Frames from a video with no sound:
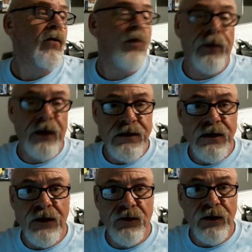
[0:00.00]
Replaced the
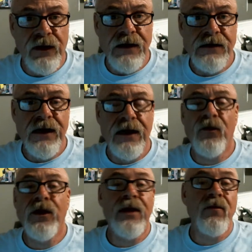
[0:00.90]
electrolytics in it.
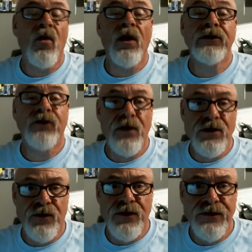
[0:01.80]
We did more or less a
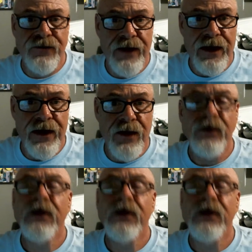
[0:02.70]
resurrection video.